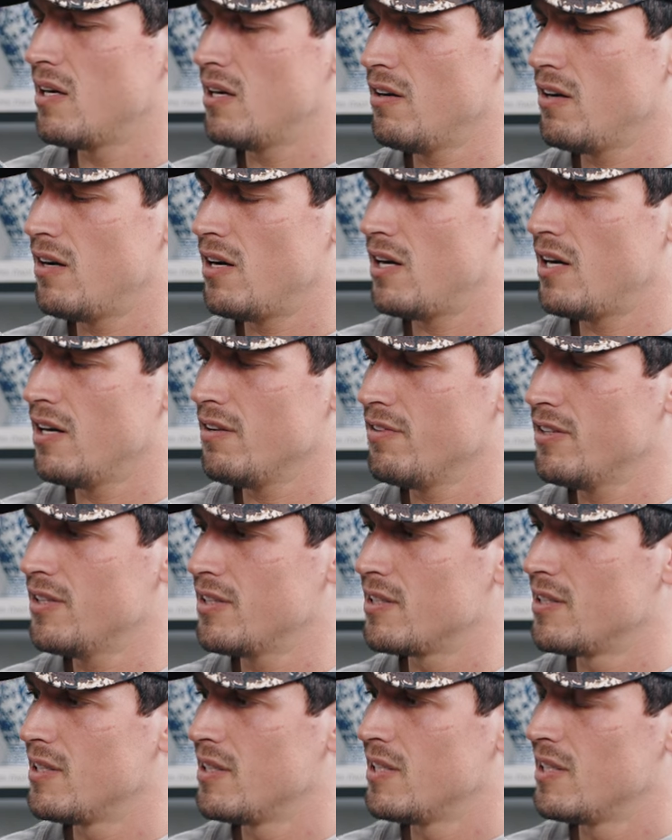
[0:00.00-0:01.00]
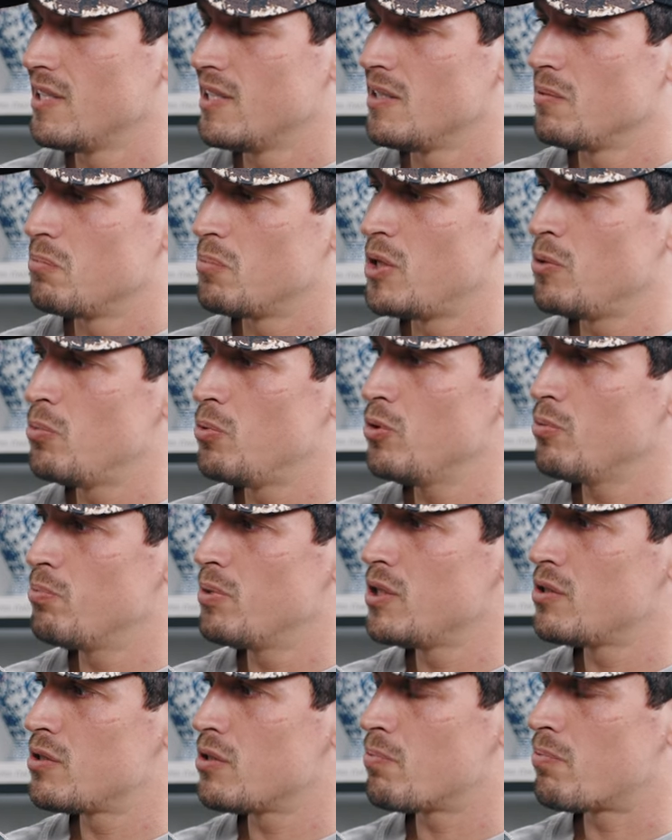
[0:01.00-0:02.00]
I, I think people would
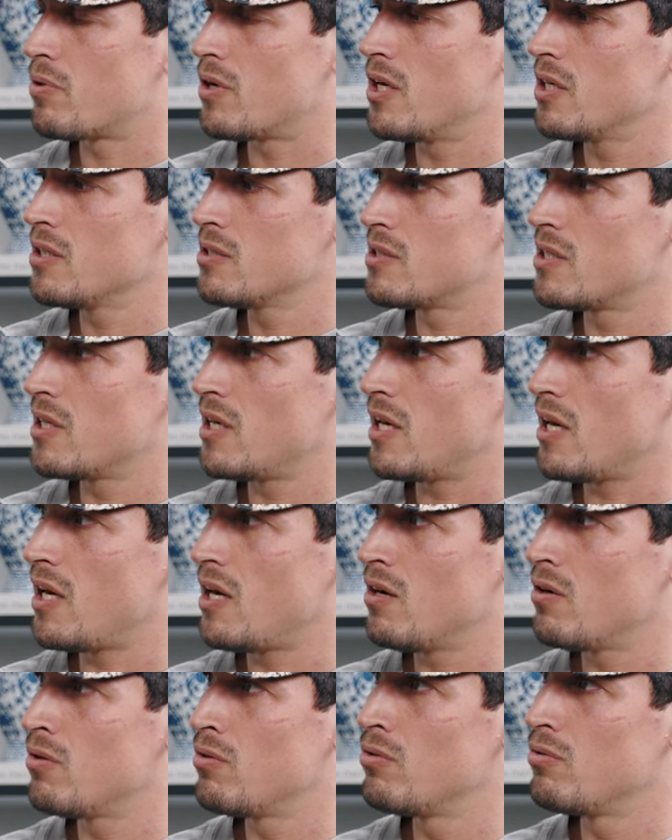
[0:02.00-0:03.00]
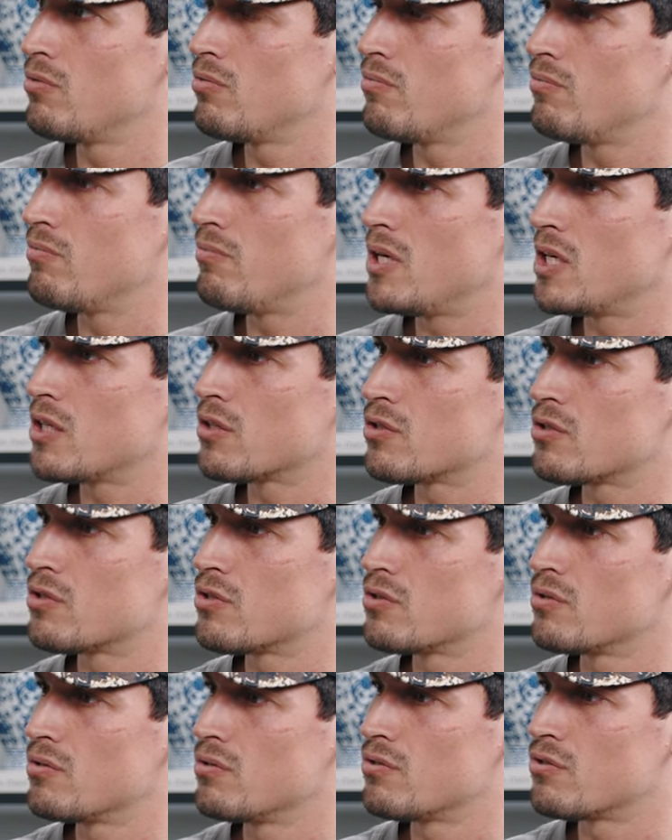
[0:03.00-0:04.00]
be surprised at how
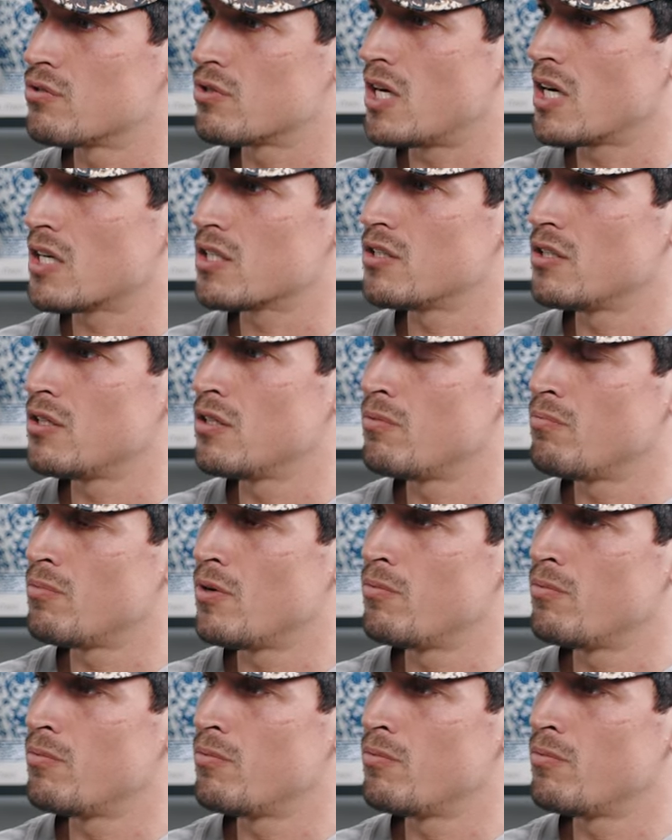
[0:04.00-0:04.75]
much traction and